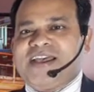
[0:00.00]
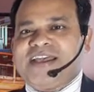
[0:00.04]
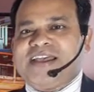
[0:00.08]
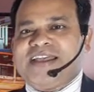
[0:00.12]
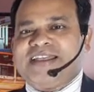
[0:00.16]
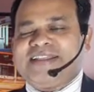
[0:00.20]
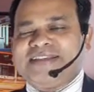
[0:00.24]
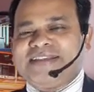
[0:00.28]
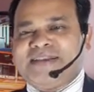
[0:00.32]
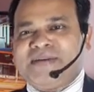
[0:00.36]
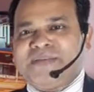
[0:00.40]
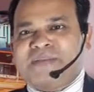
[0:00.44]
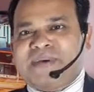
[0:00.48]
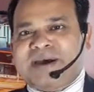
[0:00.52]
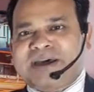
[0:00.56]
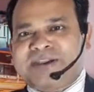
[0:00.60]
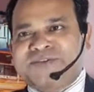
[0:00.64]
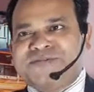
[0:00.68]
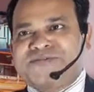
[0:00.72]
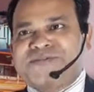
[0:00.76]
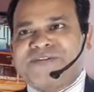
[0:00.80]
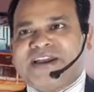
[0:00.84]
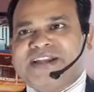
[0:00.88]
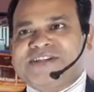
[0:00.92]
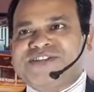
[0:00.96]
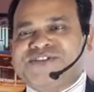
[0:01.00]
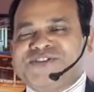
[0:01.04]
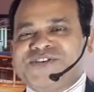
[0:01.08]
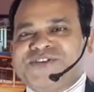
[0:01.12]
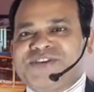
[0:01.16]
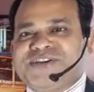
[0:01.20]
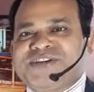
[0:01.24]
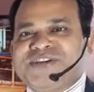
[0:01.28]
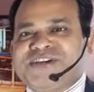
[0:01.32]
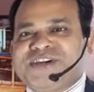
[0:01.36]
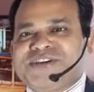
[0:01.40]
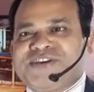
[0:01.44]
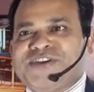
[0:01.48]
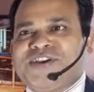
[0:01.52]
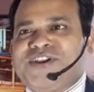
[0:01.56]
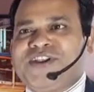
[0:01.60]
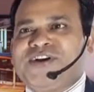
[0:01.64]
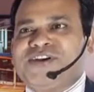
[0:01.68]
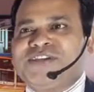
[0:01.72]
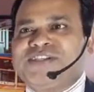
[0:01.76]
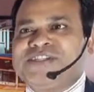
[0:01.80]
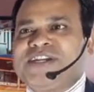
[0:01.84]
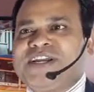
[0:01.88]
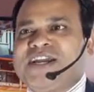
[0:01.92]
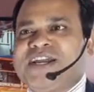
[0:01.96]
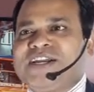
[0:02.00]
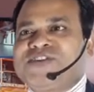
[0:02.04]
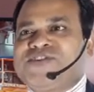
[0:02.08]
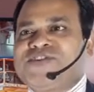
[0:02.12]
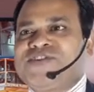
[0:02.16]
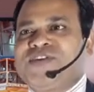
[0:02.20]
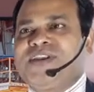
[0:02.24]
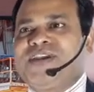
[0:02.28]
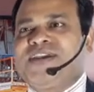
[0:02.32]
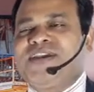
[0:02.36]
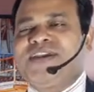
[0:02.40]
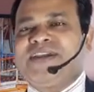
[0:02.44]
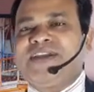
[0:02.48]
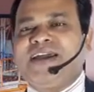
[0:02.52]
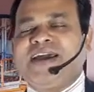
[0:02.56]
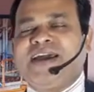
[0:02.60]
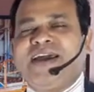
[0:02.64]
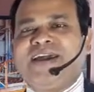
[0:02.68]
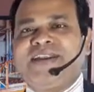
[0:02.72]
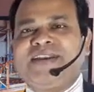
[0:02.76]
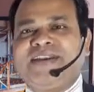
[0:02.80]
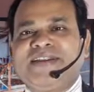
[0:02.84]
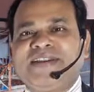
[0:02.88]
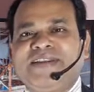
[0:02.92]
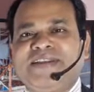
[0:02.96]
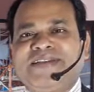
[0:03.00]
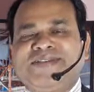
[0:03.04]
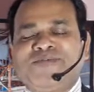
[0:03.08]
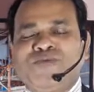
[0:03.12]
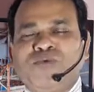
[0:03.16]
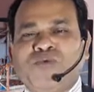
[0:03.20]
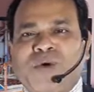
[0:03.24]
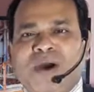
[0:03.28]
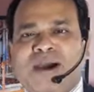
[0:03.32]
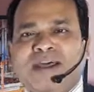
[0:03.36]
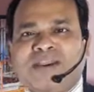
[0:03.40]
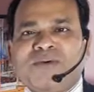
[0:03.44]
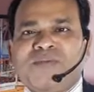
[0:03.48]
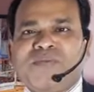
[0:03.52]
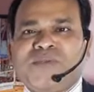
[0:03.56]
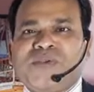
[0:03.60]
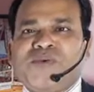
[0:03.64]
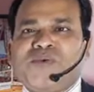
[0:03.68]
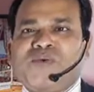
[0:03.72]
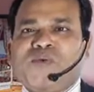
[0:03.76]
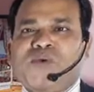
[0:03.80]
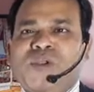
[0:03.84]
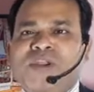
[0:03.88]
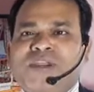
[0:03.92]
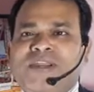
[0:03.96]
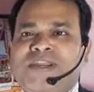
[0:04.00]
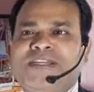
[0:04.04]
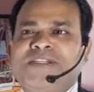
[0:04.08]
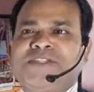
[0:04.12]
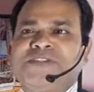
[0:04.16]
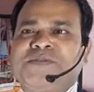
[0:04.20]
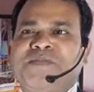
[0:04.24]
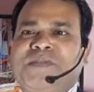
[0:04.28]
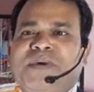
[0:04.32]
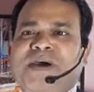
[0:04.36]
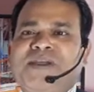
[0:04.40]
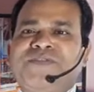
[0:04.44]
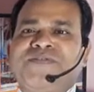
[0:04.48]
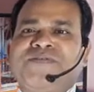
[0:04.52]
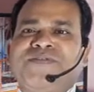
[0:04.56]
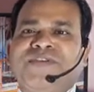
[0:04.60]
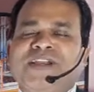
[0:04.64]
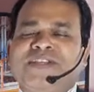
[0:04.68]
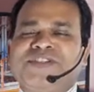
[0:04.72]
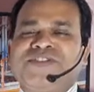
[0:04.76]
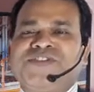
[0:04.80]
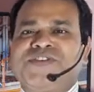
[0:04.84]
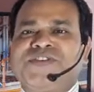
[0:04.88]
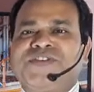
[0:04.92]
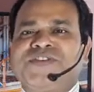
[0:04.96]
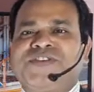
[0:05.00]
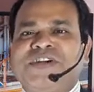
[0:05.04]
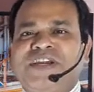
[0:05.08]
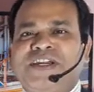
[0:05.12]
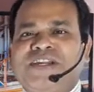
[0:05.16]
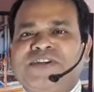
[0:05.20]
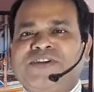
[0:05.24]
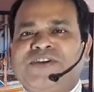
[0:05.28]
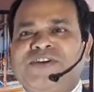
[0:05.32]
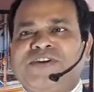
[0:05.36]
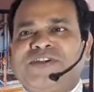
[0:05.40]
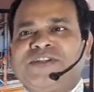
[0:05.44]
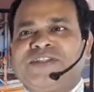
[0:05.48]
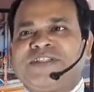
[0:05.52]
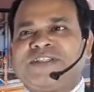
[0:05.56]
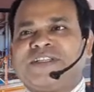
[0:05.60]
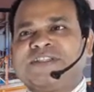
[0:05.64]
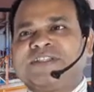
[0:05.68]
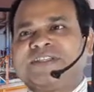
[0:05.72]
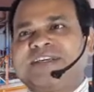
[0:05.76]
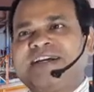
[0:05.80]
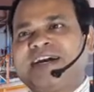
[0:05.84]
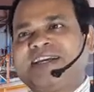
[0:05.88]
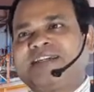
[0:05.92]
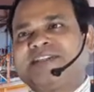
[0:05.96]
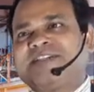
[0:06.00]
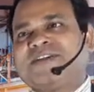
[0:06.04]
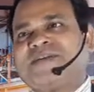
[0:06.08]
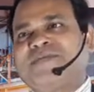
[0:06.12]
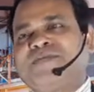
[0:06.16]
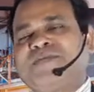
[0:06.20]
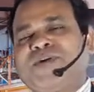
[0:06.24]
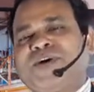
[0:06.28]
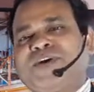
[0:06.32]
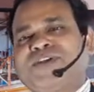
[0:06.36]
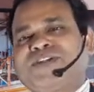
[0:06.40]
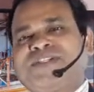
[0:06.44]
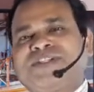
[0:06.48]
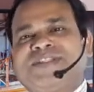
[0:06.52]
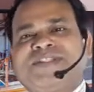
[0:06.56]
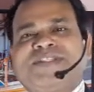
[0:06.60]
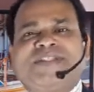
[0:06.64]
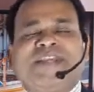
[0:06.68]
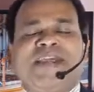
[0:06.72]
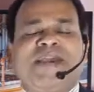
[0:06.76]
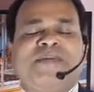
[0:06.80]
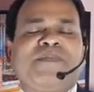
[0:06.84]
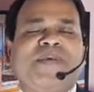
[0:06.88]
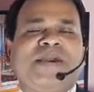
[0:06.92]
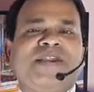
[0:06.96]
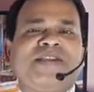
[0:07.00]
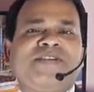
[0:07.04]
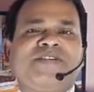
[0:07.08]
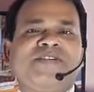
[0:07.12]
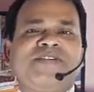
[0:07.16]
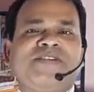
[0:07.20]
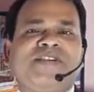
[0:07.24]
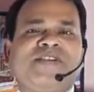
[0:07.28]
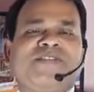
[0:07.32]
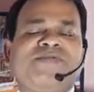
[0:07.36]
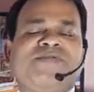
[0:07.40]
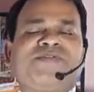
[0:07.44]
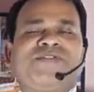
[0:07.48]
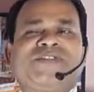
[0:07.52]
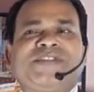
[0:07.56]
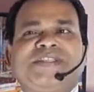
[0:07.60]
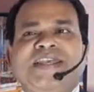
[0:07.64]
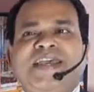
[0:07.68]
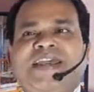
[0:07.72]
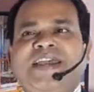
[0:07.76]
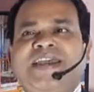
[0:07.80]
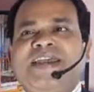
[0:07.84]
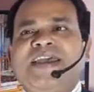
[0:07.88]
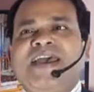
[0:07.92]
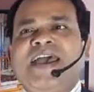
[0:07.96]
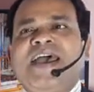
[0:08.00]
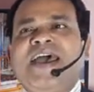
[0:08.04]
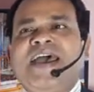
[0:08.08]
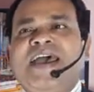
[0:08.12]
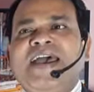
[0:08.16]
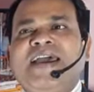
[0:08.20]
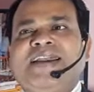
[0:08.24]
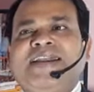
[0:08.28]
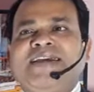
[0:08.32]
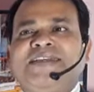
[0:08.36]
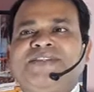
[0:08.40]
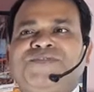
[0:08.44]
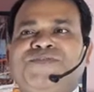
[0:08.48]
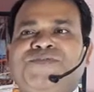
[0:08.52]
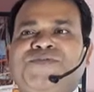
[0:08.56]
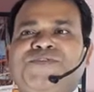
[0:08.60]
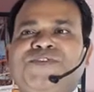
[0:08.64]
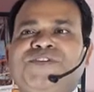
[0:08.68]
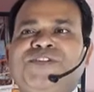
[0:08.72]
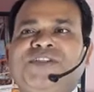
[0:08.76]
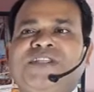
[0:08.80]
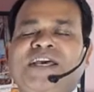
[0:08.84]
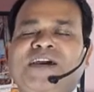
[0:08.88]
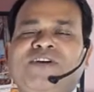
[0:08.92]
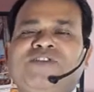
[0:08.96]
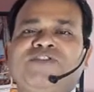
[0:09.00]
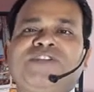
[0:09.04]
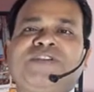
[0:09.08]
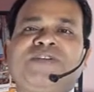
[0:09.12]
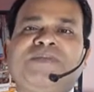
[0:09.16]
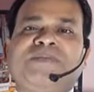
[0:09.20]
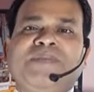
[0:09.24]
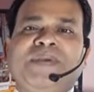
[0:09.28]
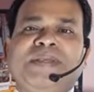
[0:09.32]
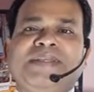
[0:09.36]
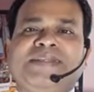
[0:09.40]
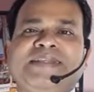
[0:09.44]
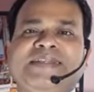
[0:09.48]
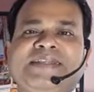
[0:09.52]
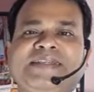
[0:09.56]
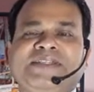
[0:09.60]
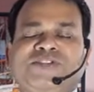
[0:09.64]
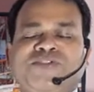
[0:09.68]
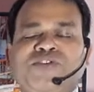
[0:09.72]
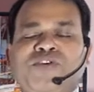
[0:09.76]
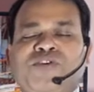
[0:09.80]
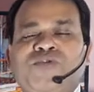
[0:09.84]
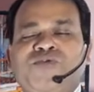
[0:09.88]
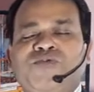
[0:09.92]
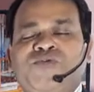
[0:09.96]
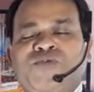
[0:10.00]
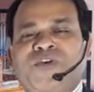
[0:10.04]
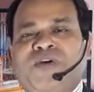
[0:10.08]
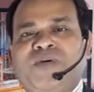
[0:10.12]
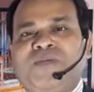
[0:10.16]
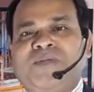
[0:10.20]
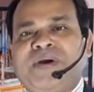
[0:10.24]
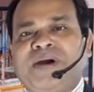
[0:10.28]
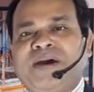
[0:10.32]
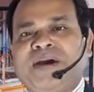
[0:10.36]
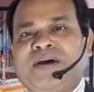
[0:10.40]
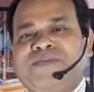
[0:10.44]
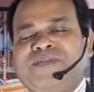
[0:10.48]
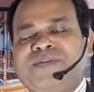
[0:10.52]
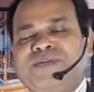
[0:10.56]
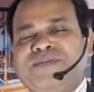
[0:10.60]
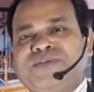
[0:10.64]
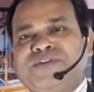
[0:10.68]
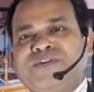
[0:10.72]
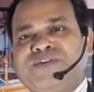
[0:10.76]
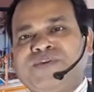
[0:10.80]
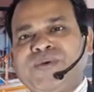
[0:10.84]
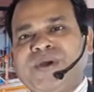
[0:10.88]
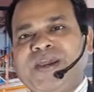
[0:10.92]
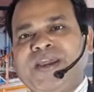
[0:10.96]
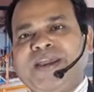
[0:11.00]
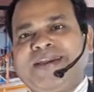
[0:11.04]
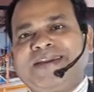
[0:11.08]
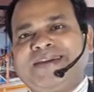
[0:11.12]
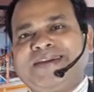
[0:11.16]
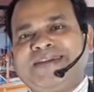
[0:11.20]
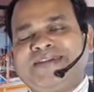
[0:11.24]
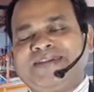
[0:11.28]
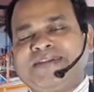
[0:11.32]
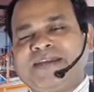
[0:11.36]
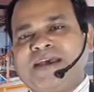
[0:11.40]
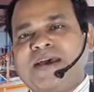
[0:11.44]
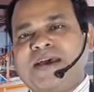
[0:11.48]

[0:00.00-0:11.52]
This is a manufacturing technology actually, and it's one of the oldest manufacturing technology, this casting process. Say by year, if you say it is 4000 BC, so from today it is